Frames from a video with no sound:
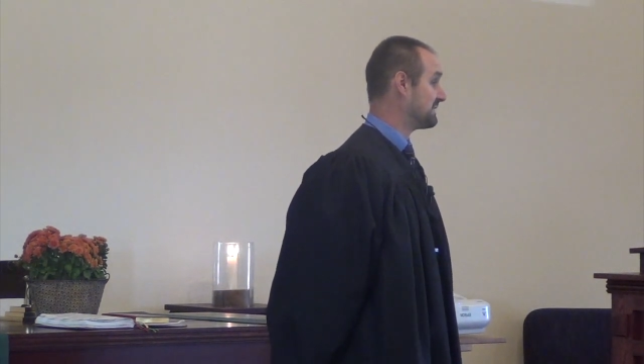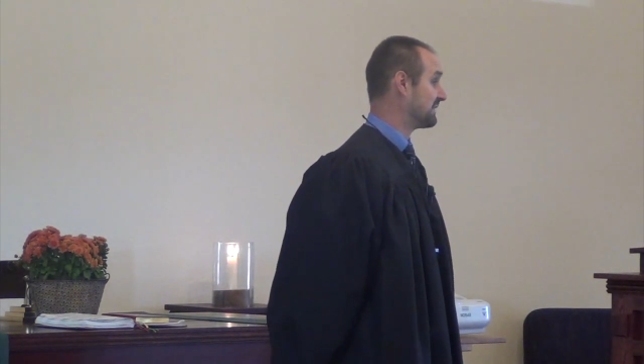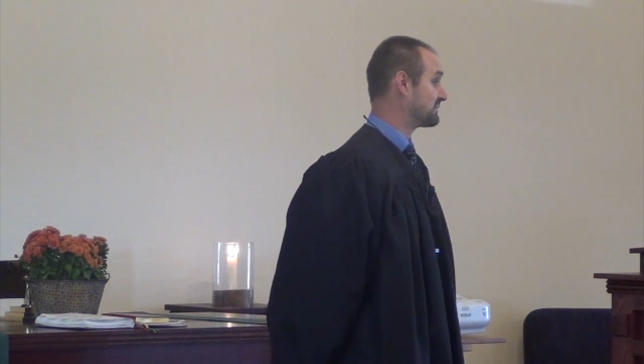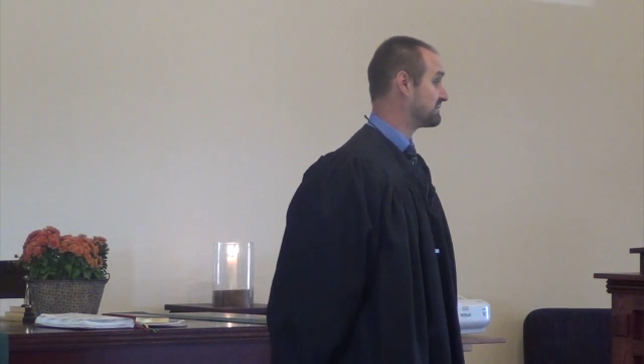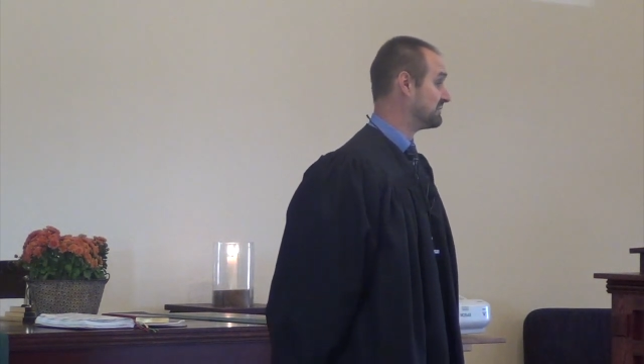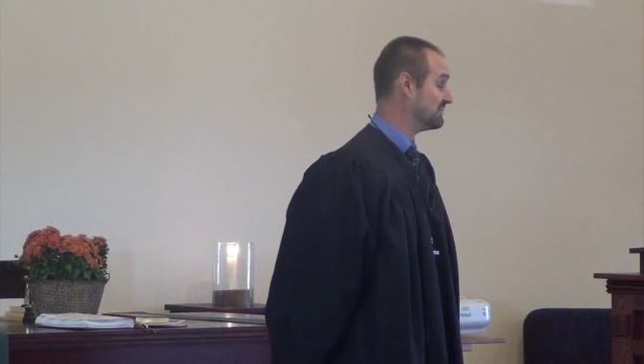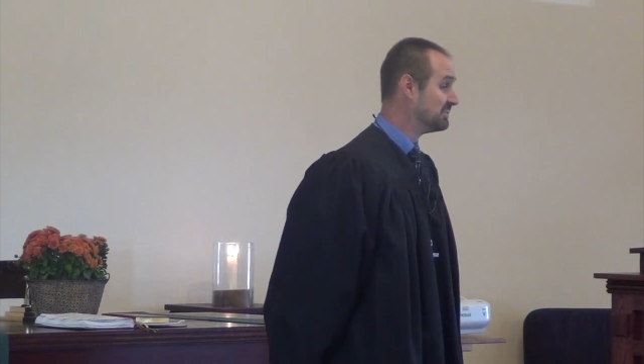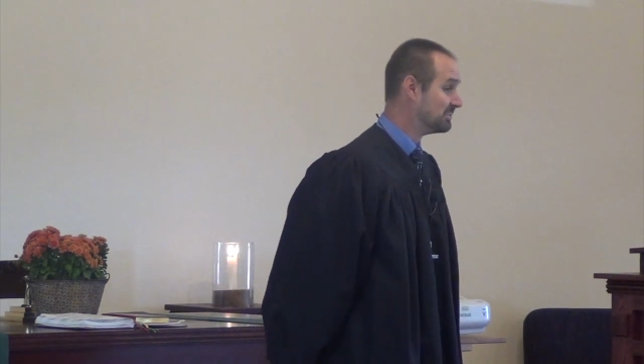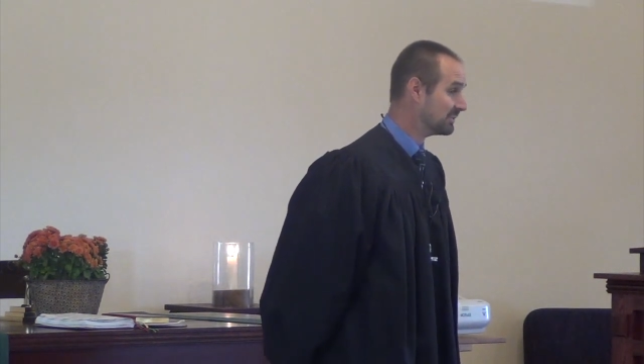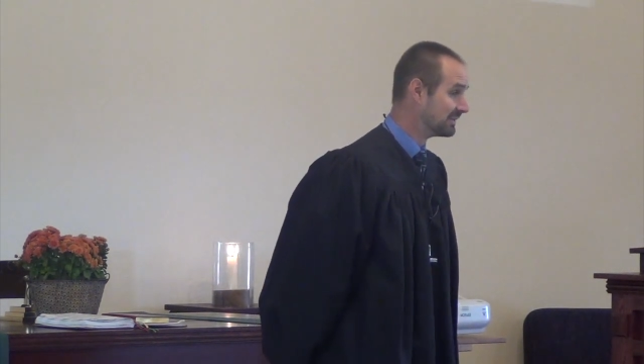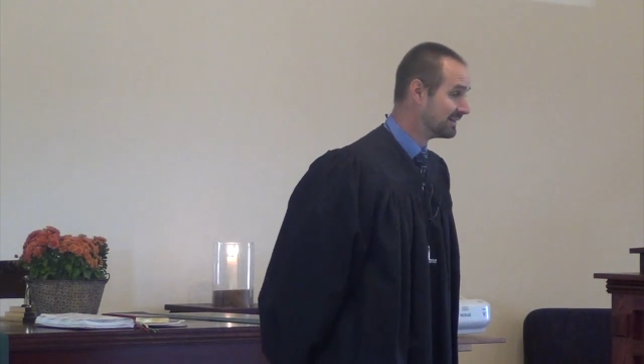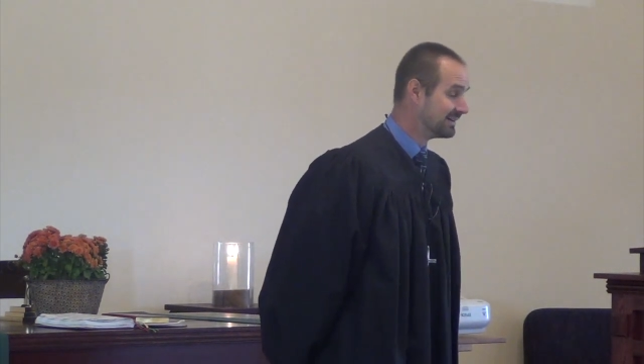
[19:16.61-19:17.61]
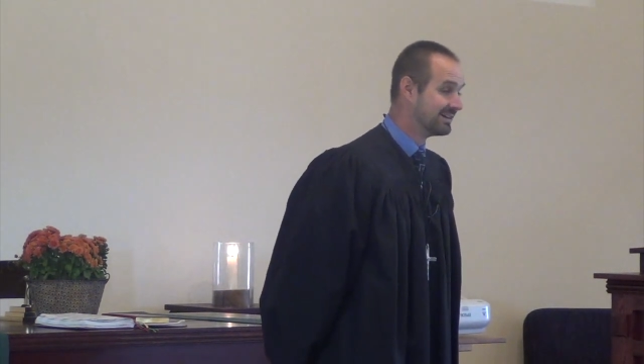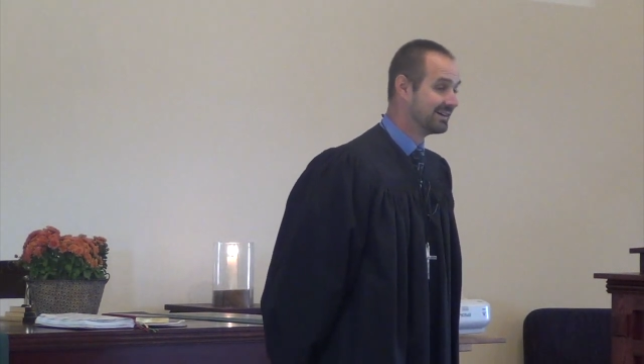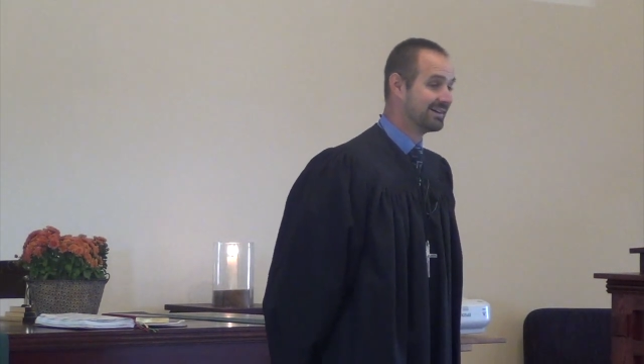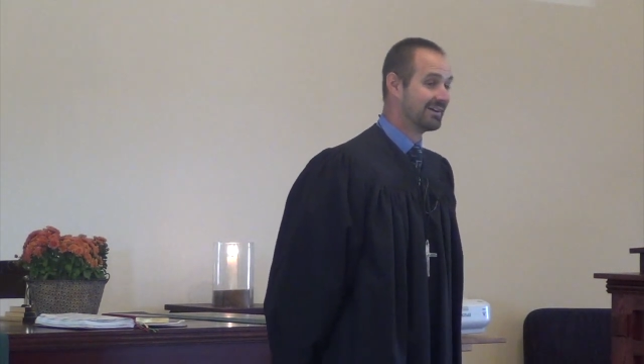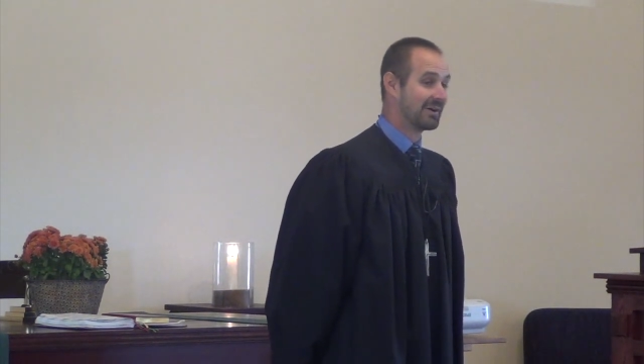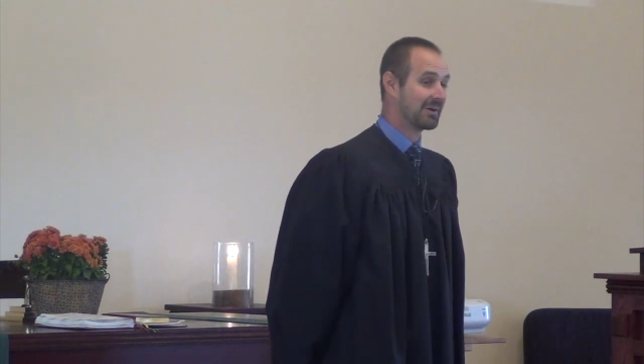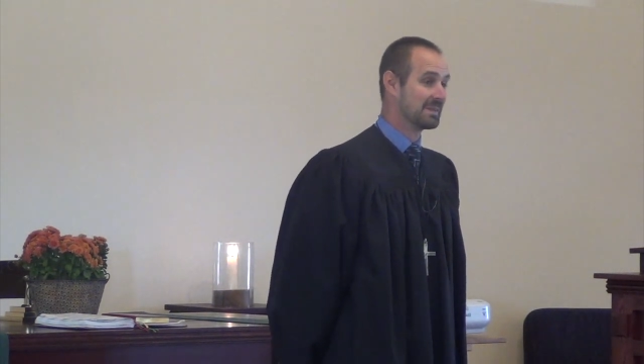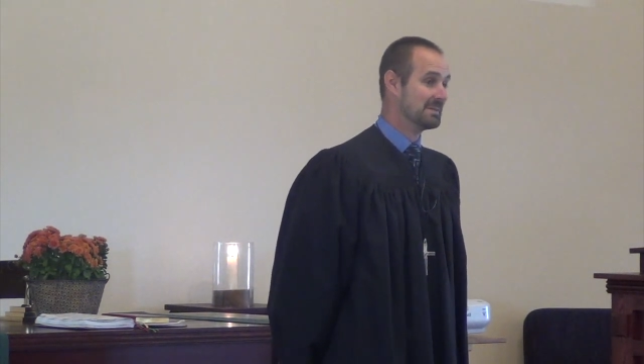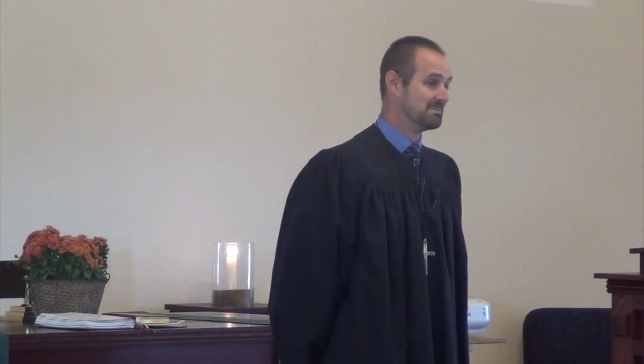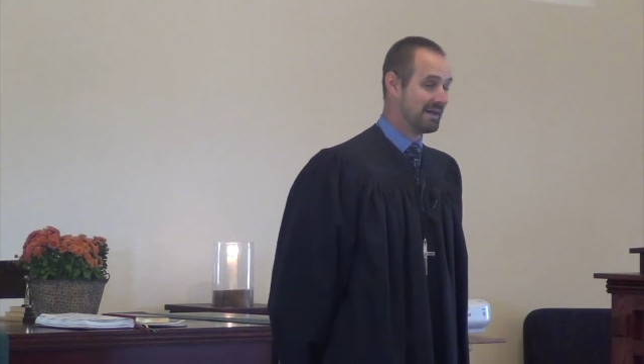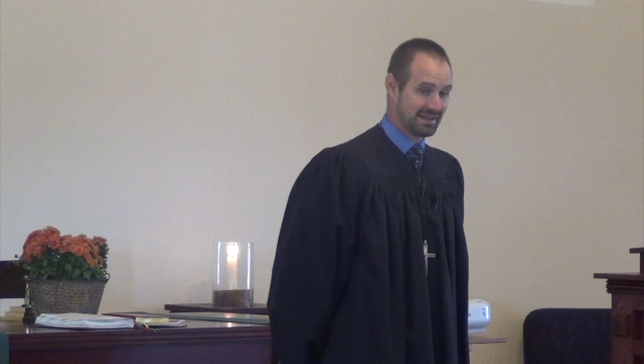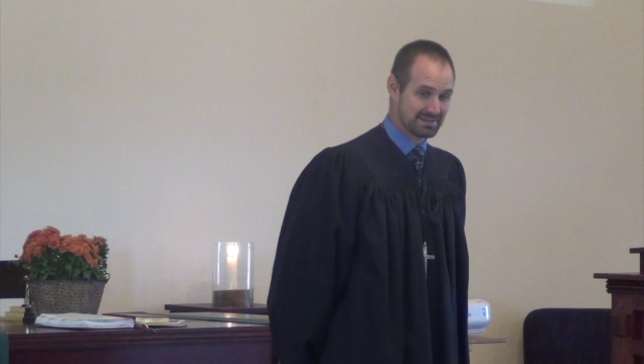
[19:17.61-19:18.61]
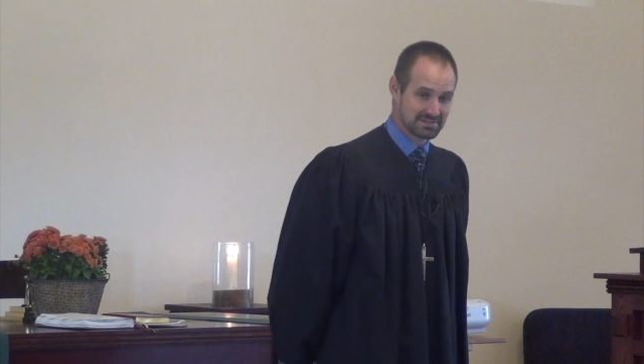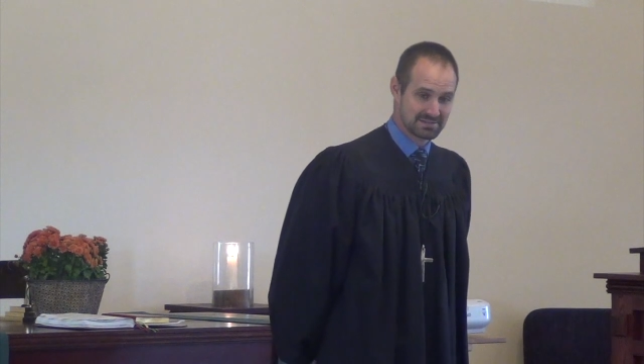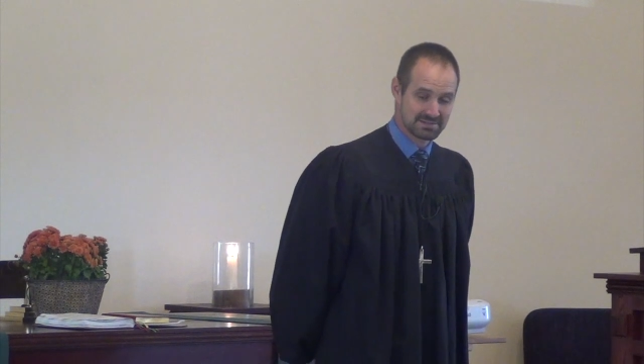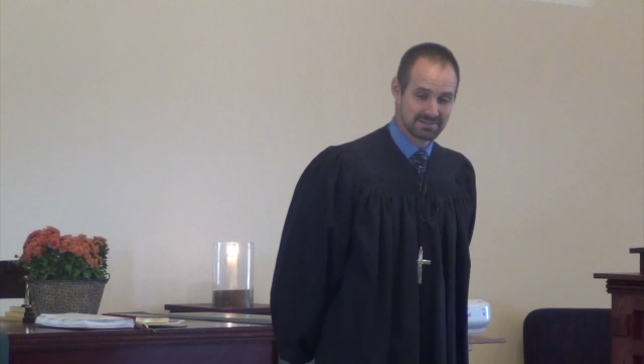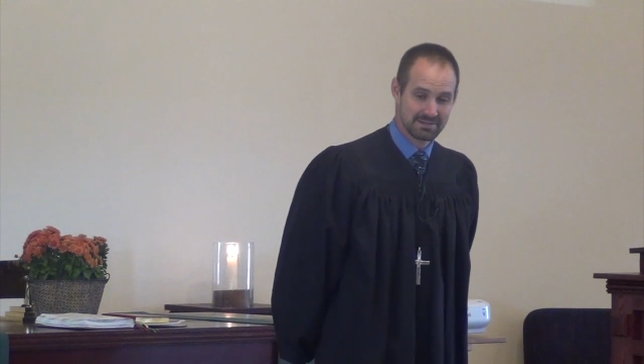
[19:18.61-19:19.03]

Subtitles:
thinks you are the best.